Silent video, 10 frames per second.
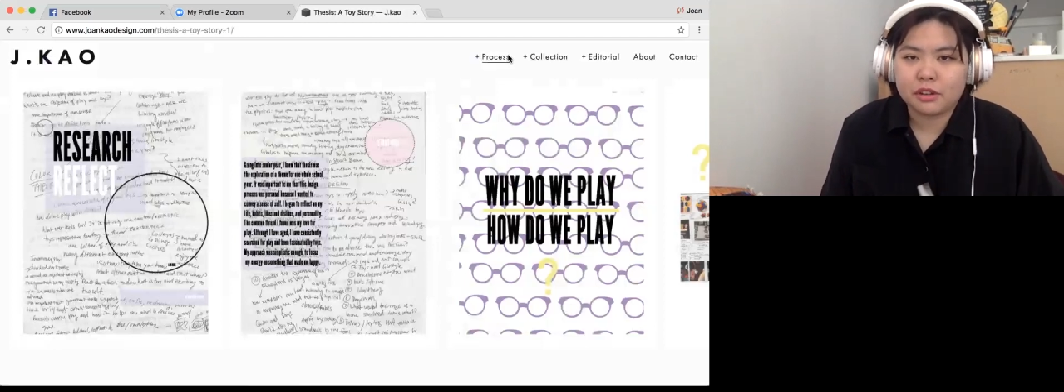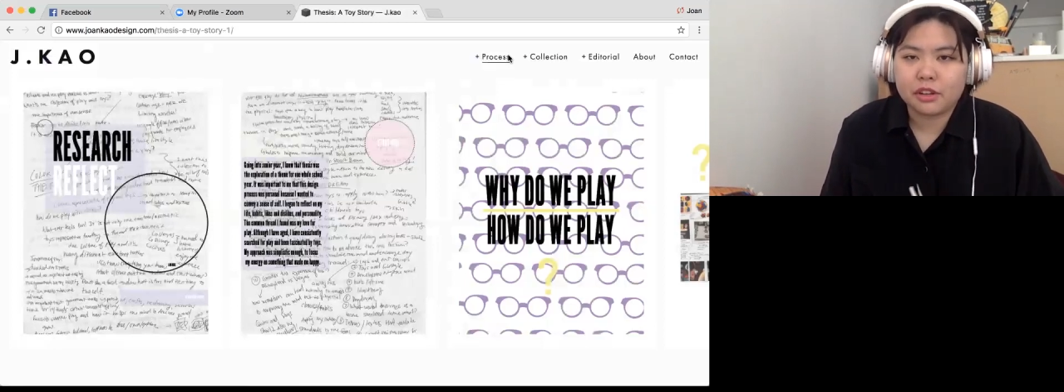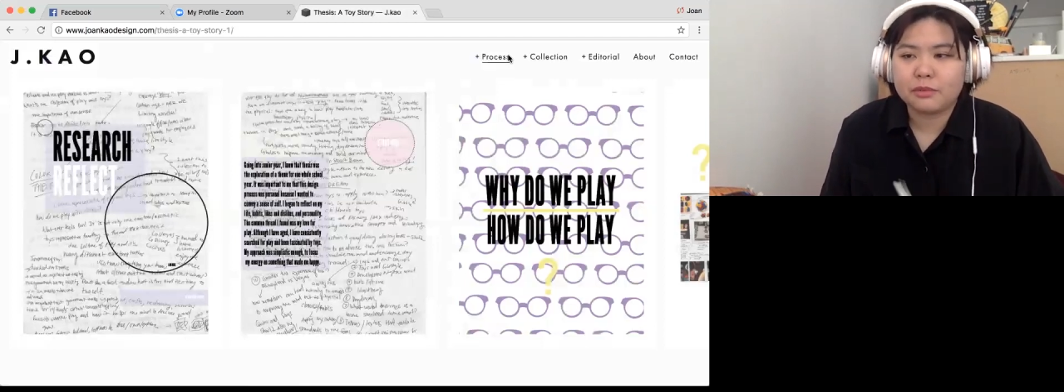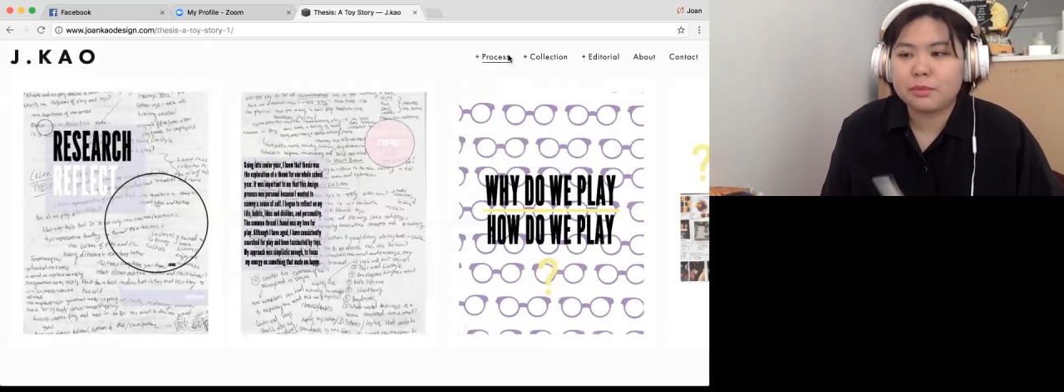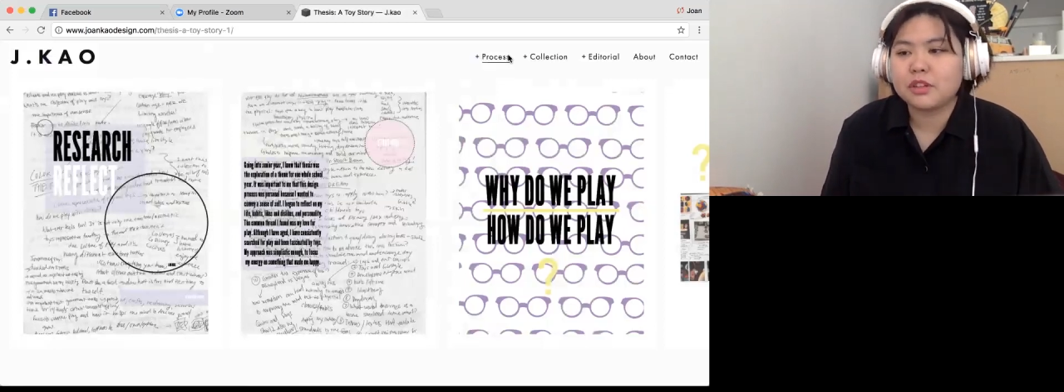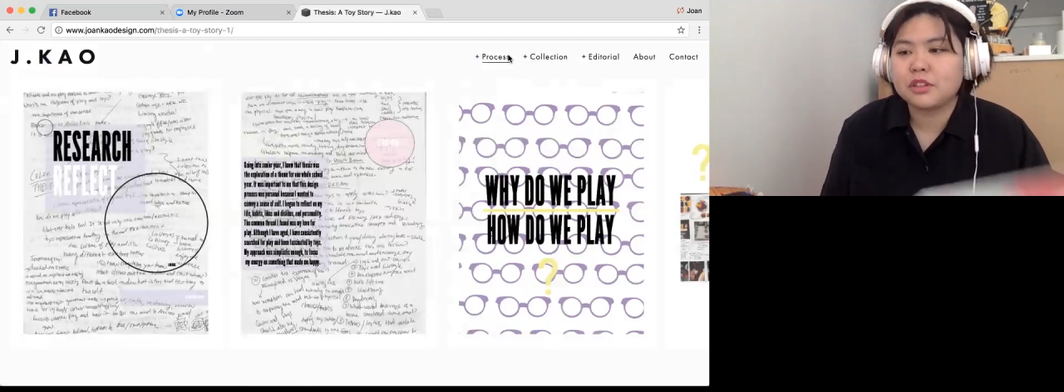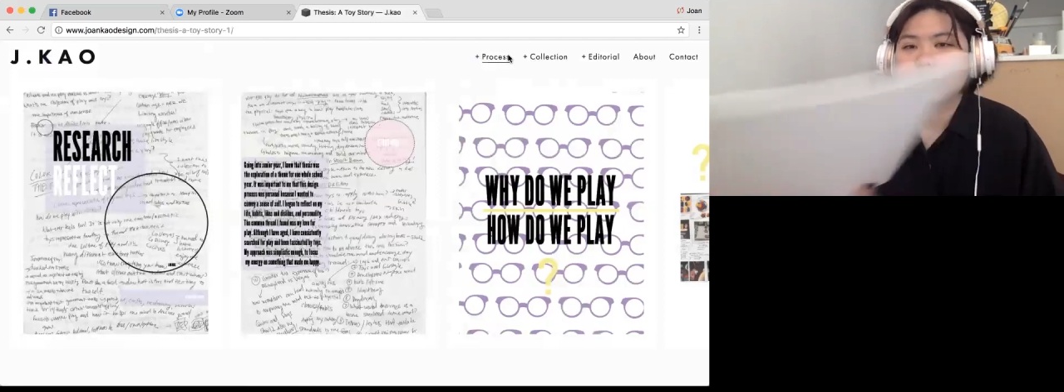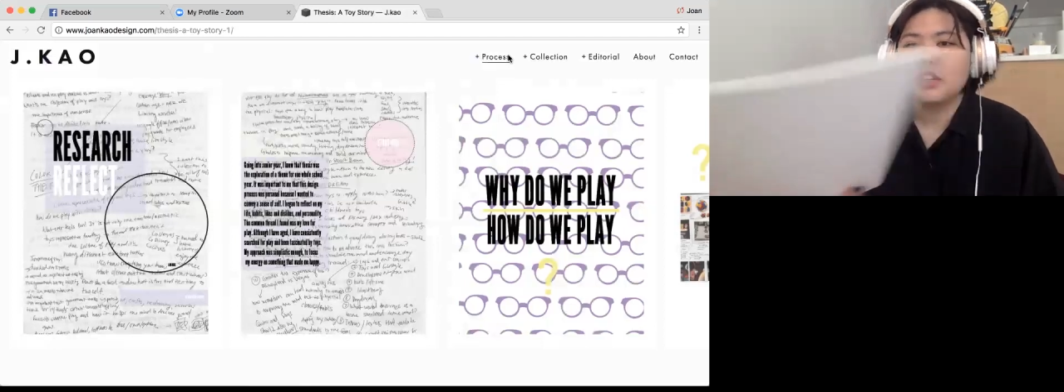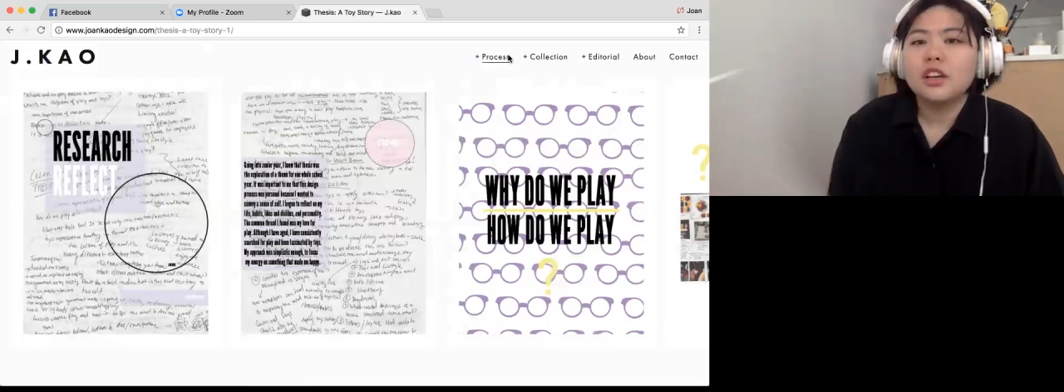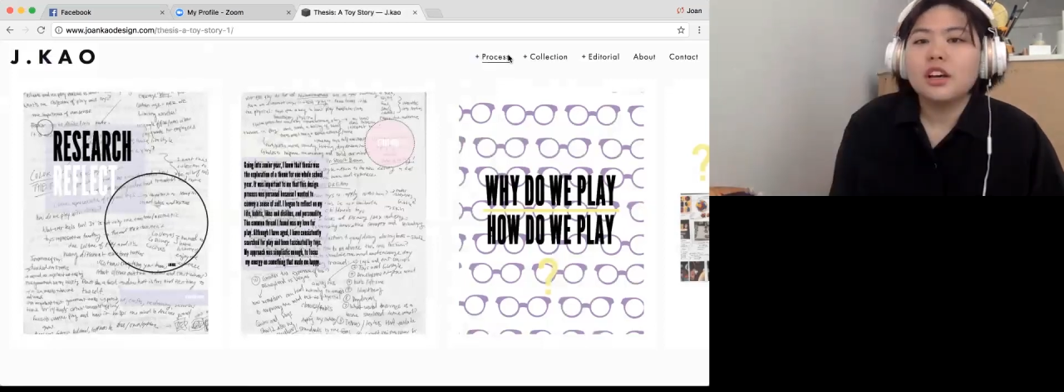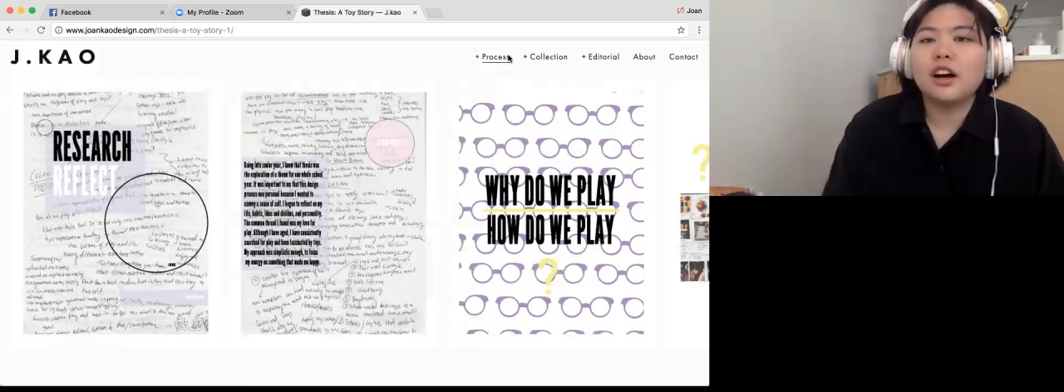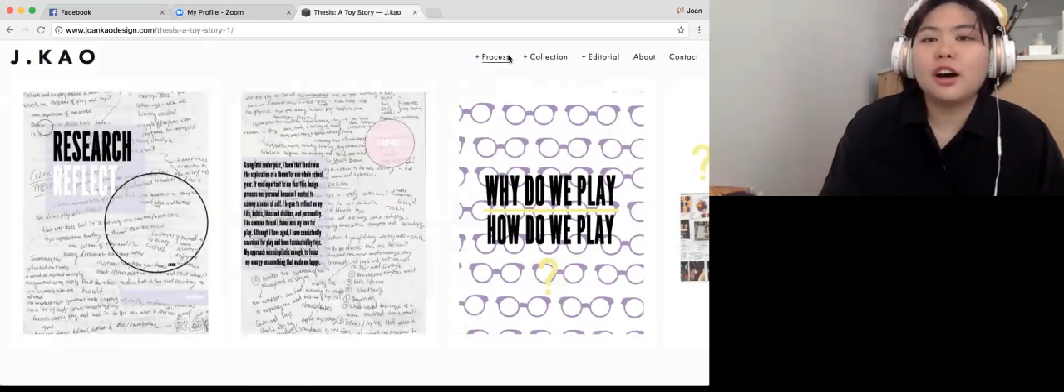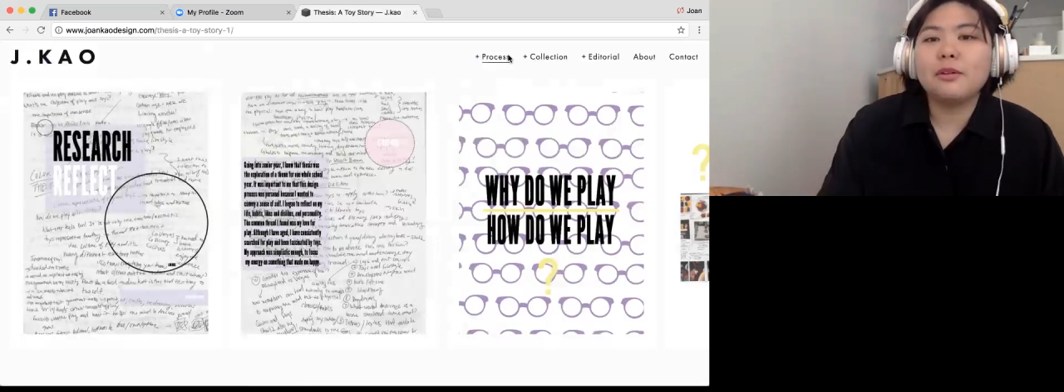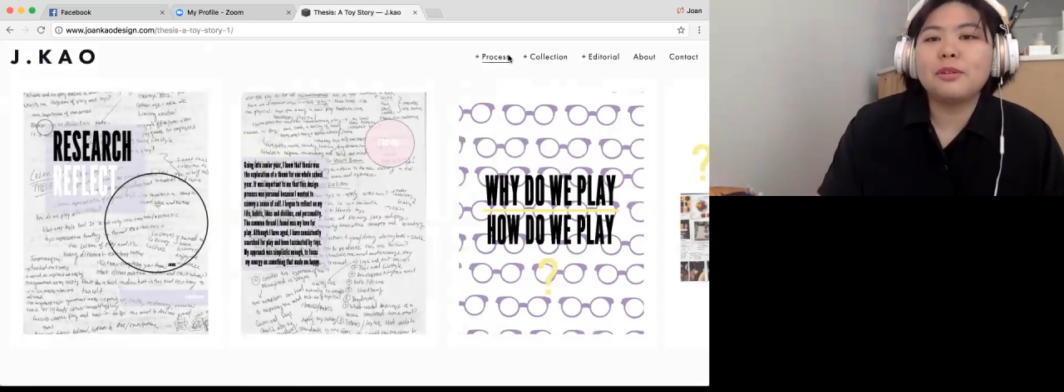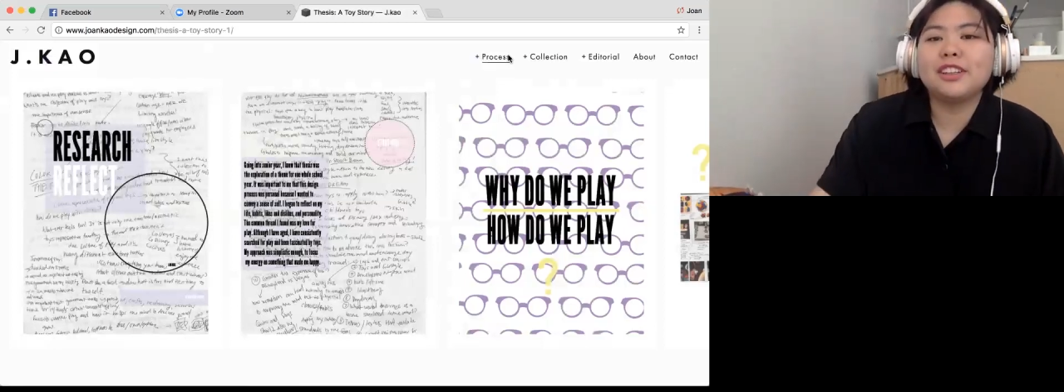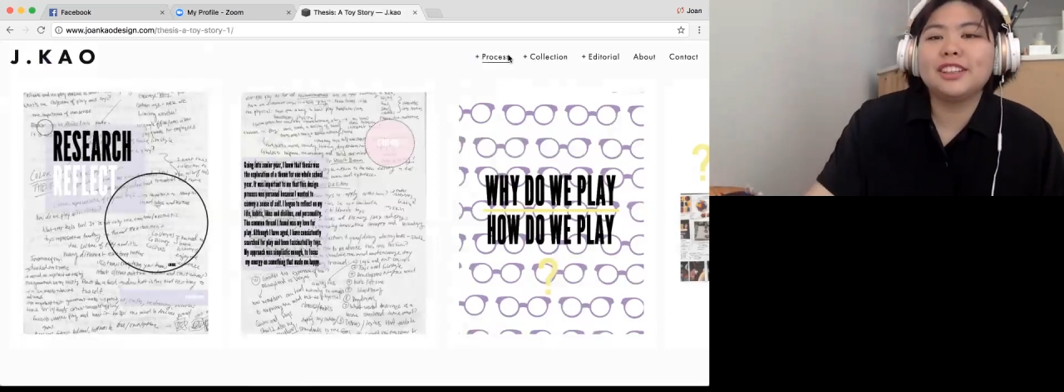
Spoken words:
life, bitch. Um,